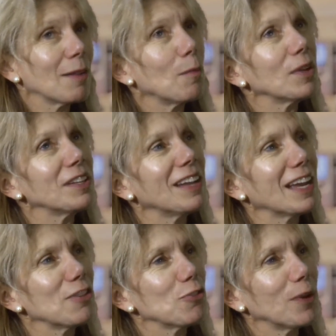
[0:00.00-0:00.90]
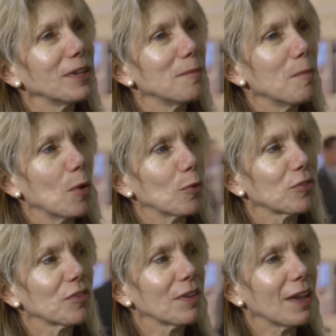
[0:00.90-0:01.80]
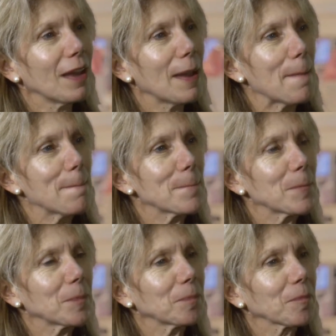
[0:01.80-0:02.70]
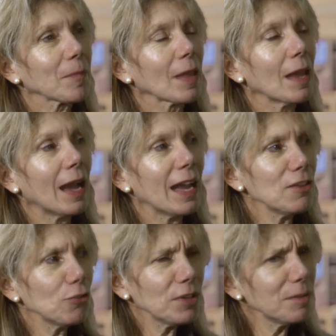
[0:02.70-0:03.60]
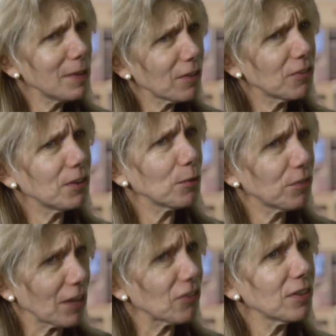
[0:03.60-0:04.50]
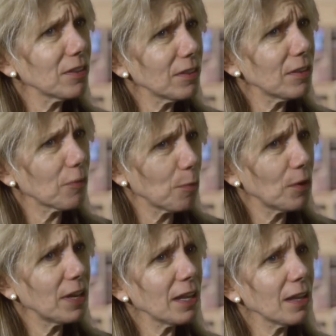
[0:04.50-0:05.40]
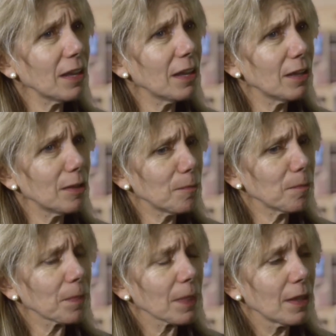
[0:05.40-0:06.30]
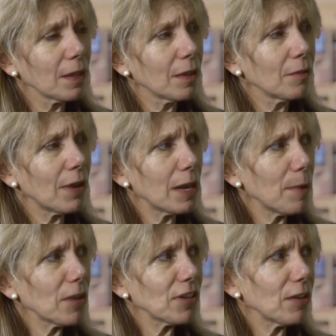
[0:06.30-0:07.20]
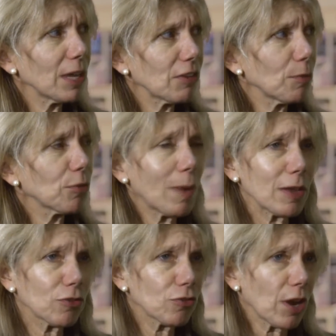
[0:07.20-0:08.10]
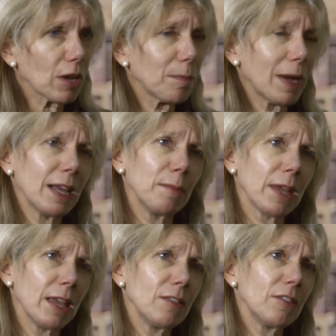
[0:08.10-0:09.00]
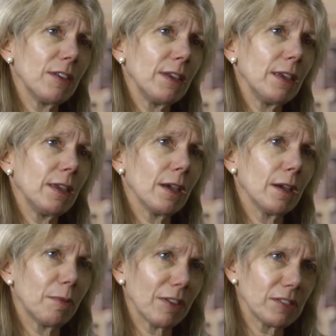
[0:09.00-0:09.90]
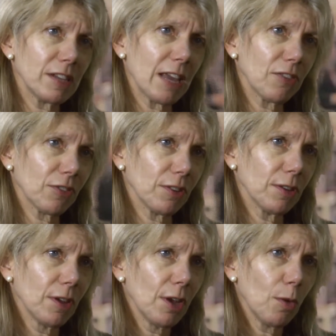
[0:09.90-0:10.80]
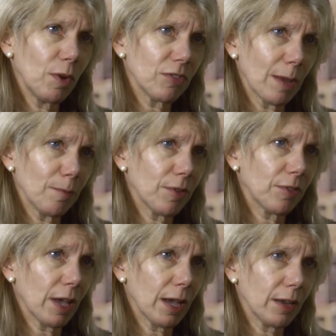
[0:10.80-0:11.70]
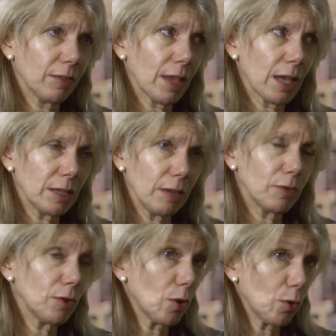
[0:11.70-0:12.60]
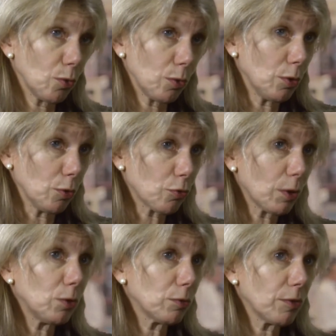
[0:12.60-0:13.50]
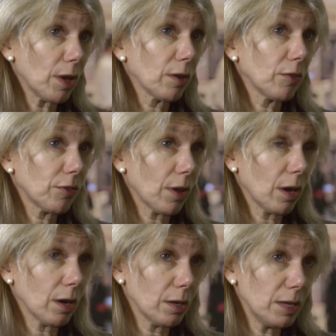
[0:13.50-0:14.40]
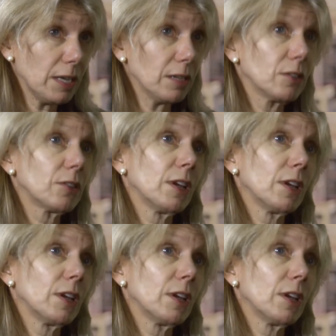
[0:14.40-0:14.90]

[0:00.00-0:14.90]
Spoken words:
What did I enjoy the most? I enjoyed the ministerial session this morning. Very much. I actually was quite struck by a McKinsey presentation which emphasized that even though trillions of dollars are needed